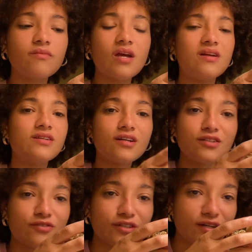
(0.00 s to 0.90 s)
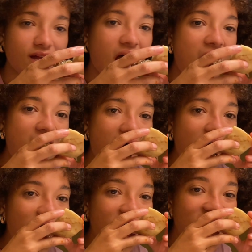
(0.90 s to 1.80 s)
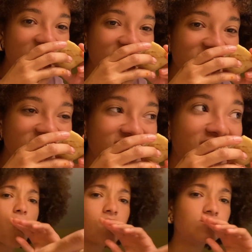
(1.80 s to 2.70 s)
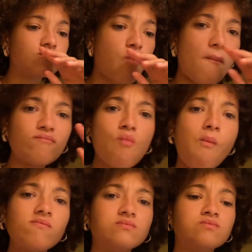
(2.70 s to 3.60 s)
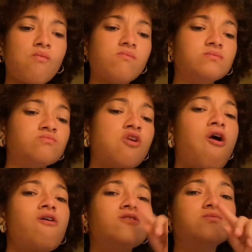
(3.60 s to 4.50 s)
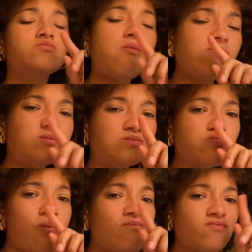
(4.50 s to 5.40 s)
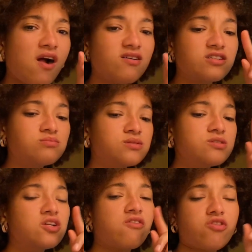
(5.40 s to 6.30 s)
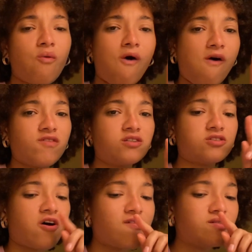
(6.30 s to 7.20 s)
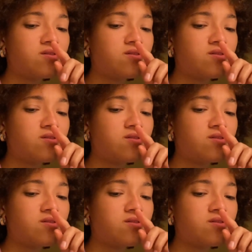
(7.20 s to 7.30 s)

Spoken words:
It's actually really good. I think I'm gonna take the walnuts off.